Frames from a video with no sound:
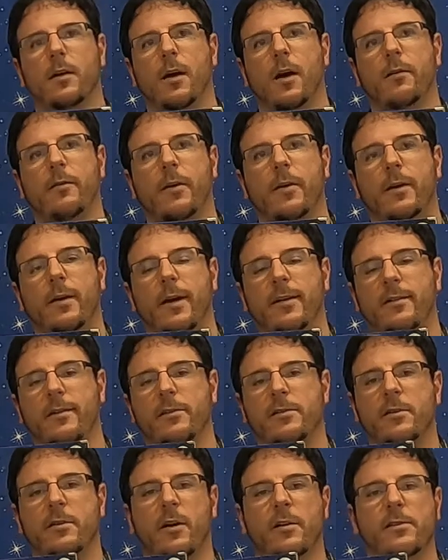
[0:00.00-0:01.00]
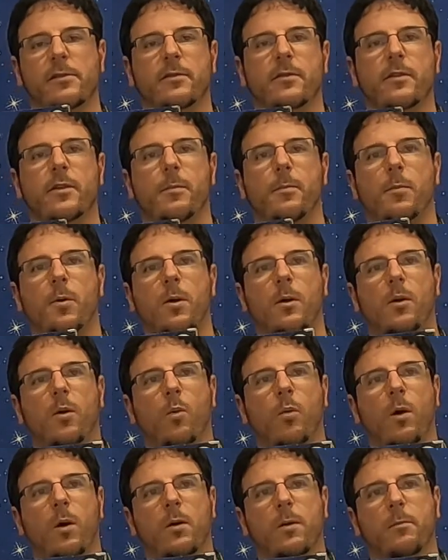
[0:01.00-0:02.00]
A very nice introduction to the book
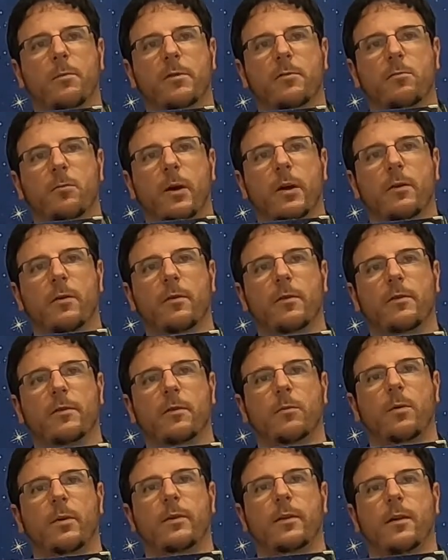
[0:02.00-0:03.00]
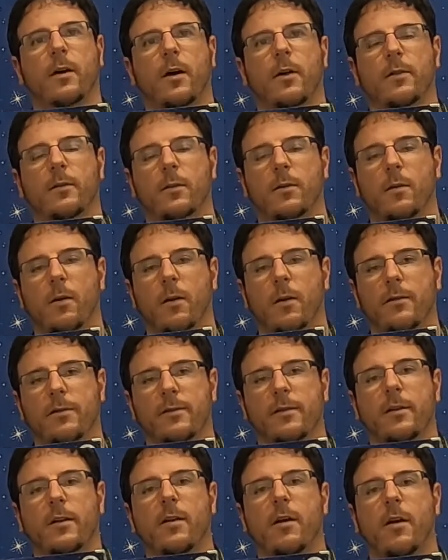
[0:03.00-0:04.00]
welcomes readers to what the author calls
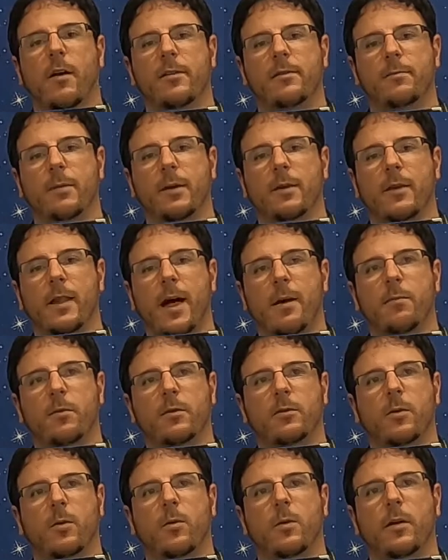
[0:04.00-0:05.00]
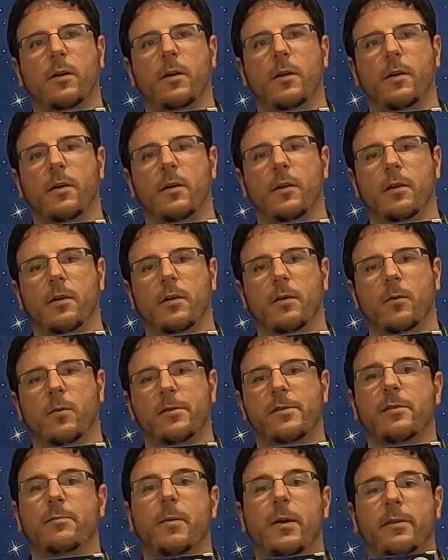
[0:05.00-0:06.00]
the cosmic laboratory,
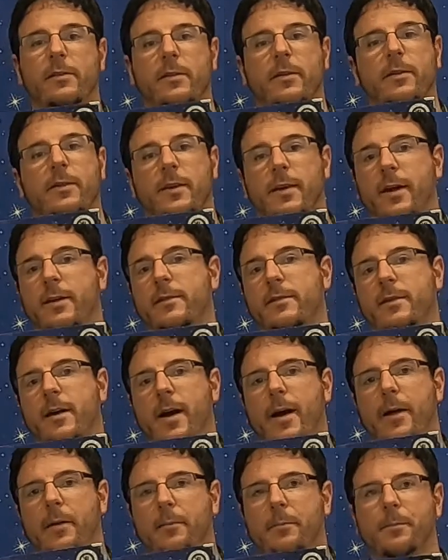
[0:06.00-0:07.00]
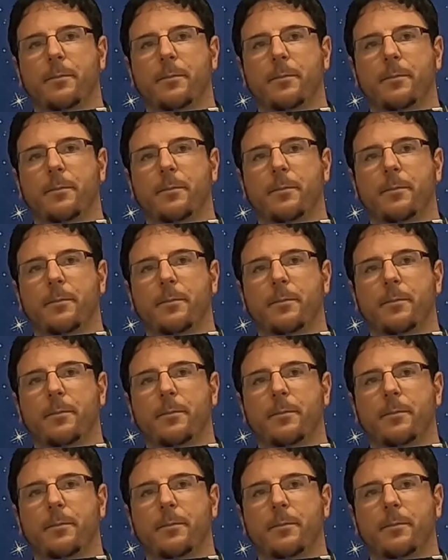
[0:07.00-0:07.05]
which is basically the night sky.